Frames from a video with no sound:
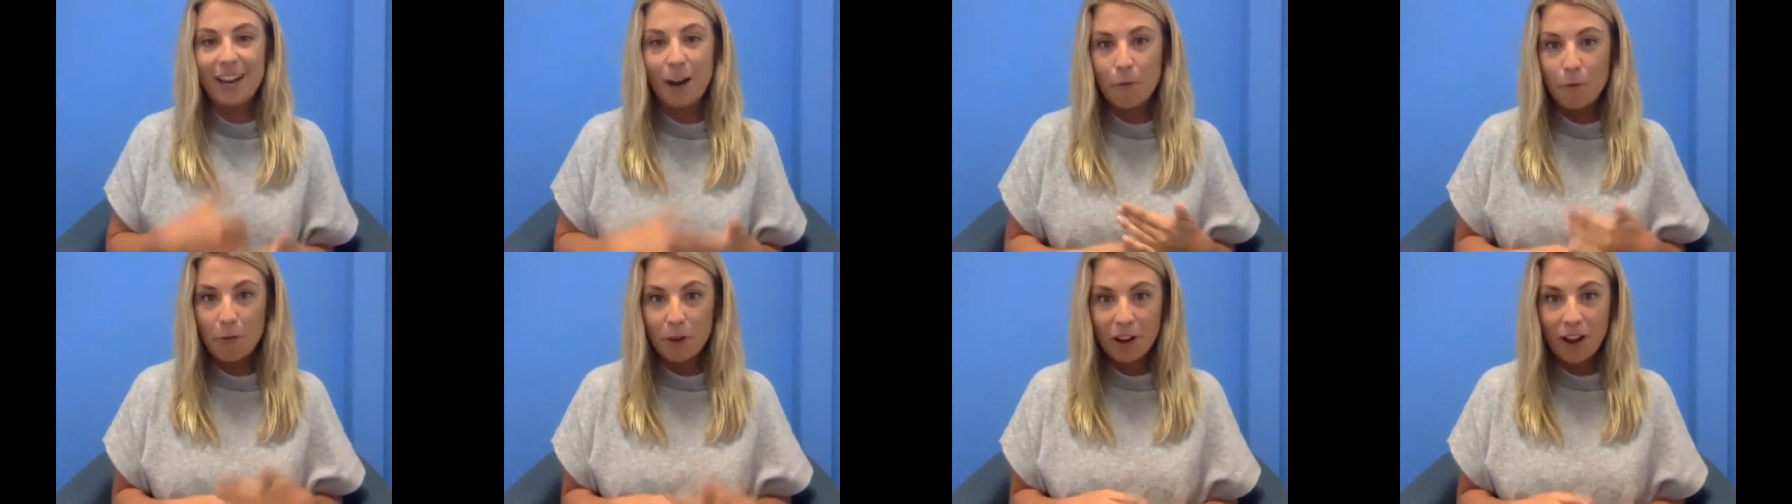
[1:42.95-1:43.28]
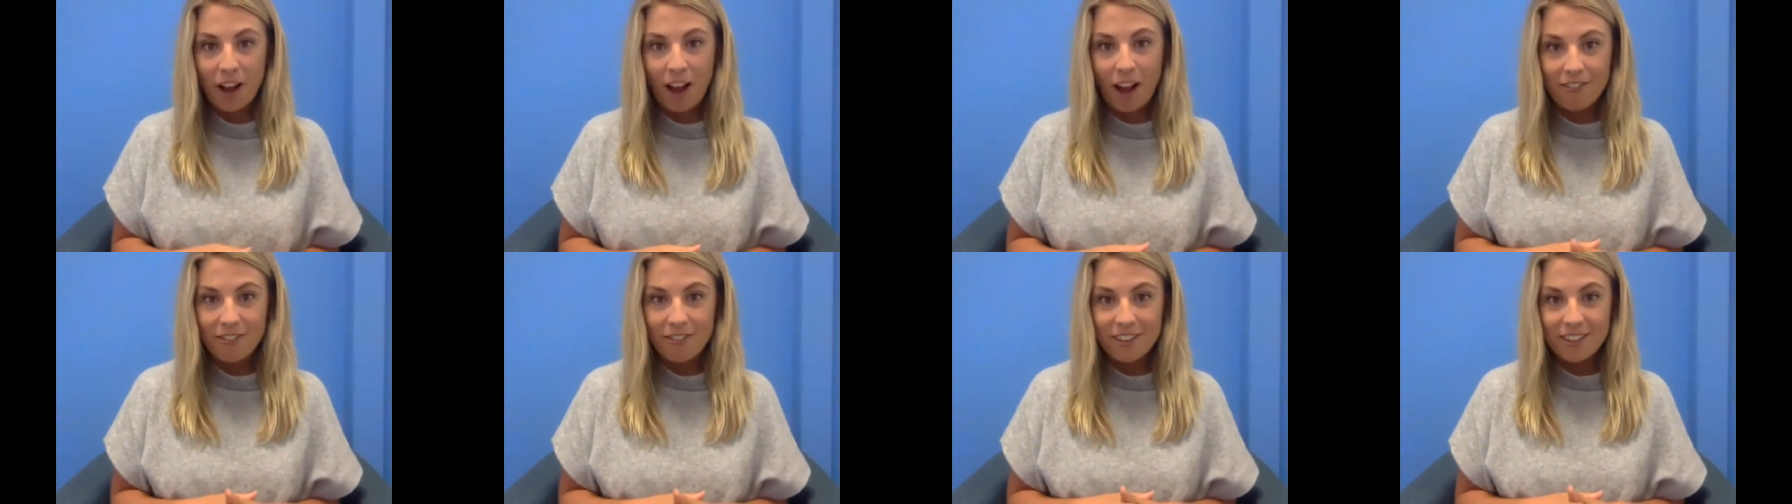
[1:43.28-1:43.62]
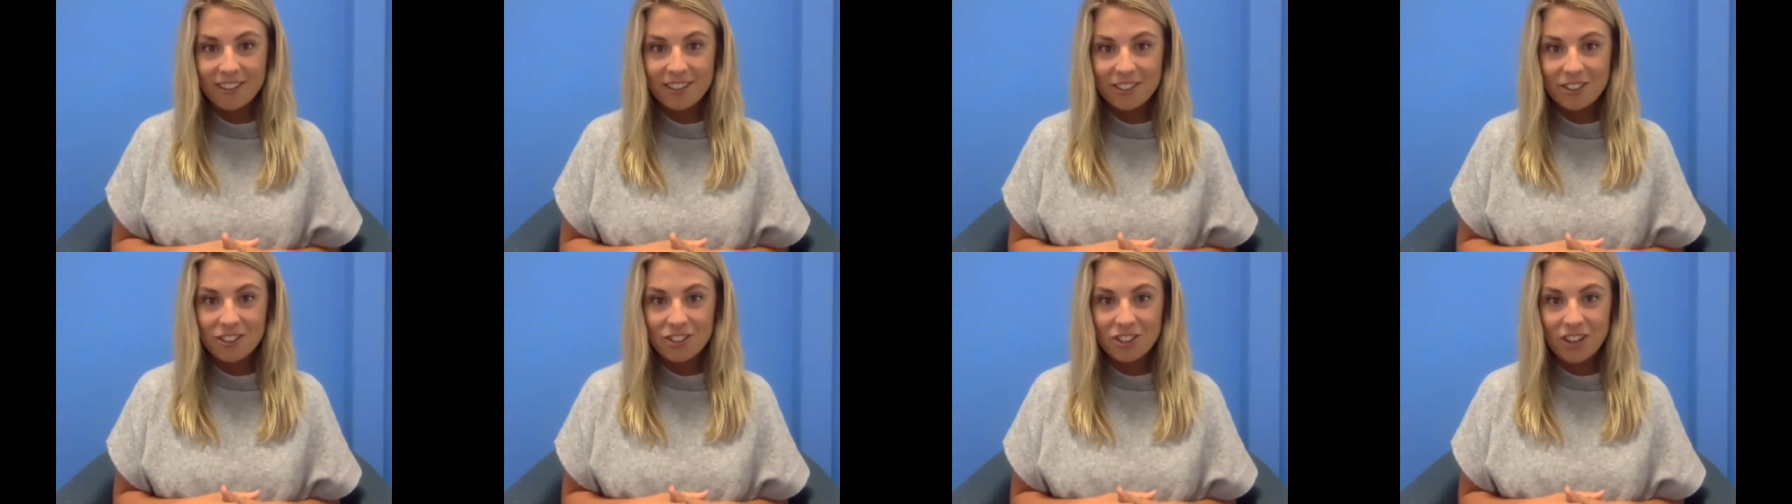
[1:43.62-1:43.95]
I want to cover in
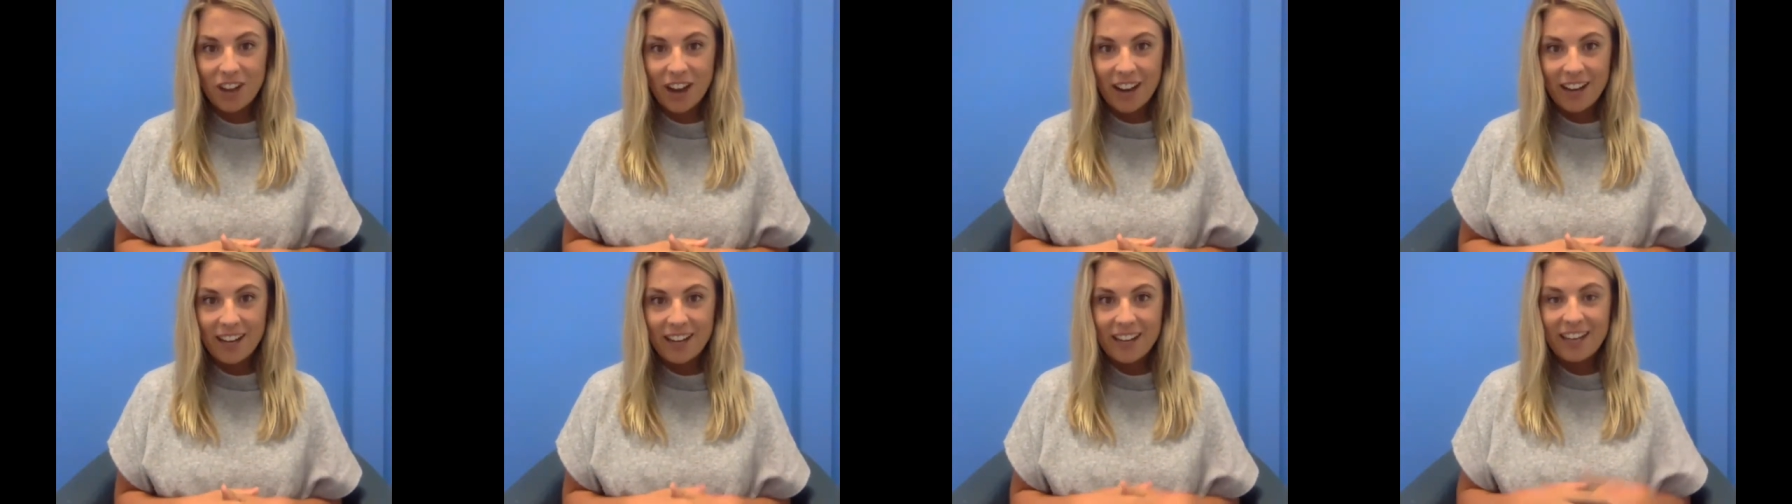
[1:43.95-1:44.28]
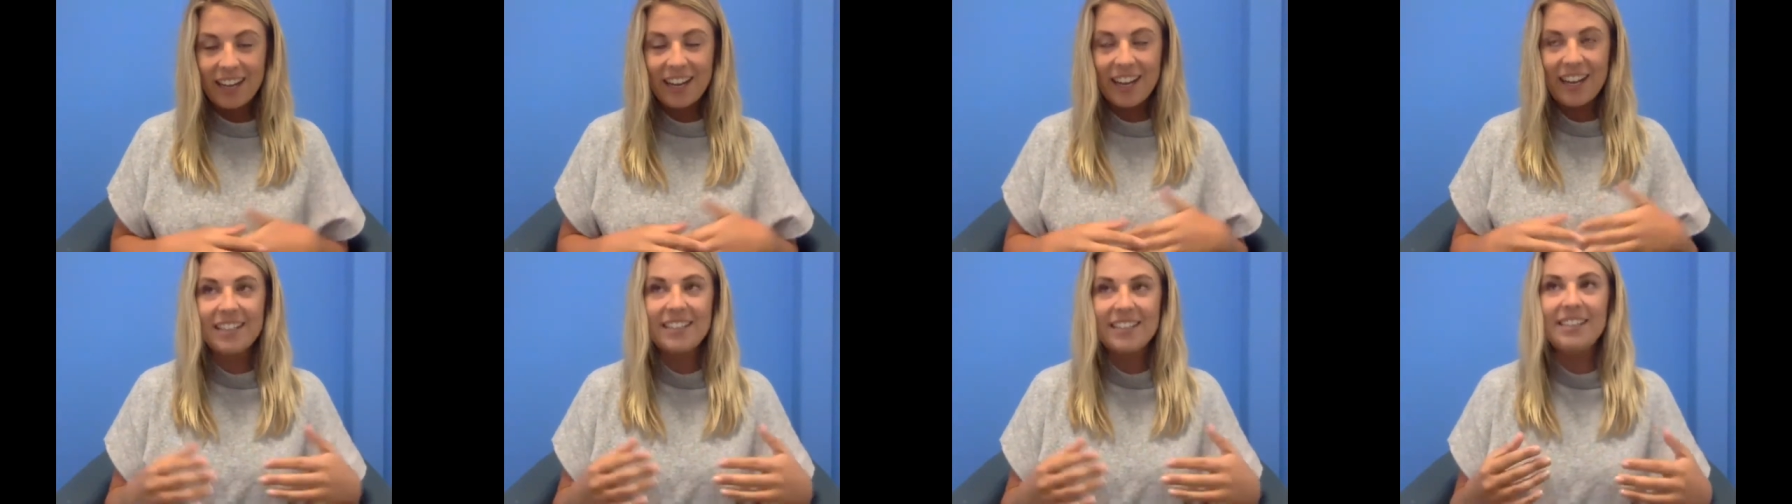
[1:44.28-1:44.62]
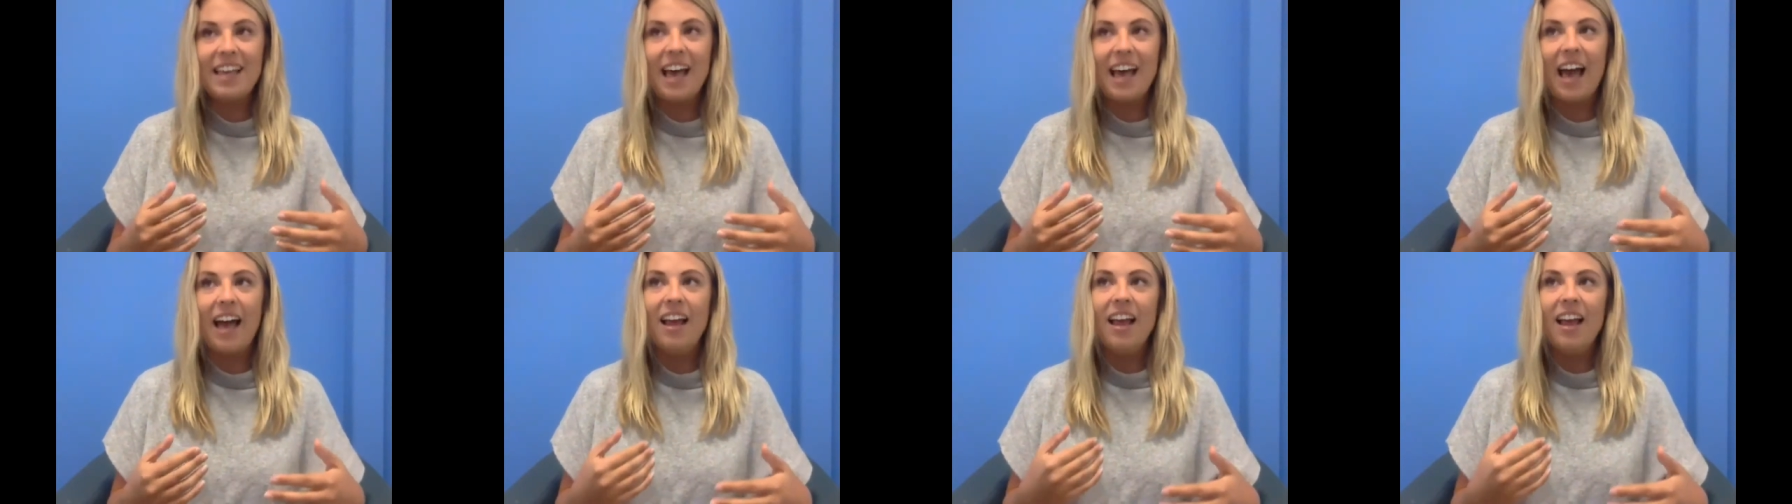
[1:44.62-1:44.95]
this training is
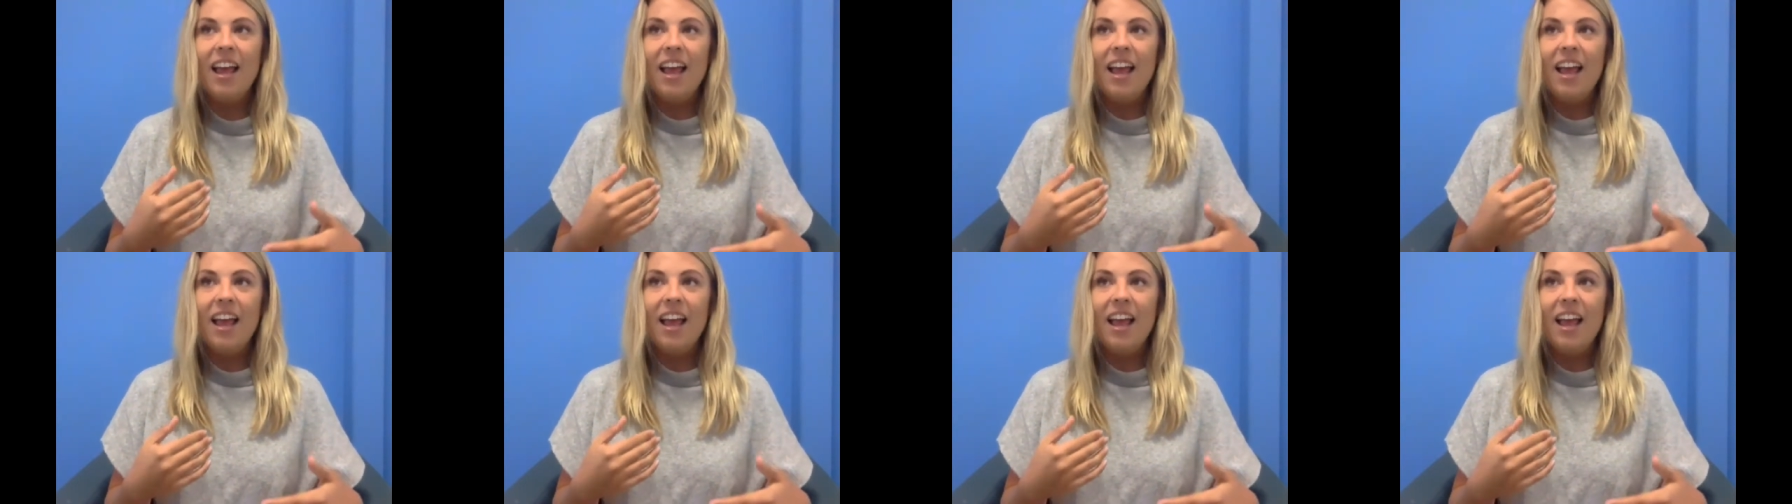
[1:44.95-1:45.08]
that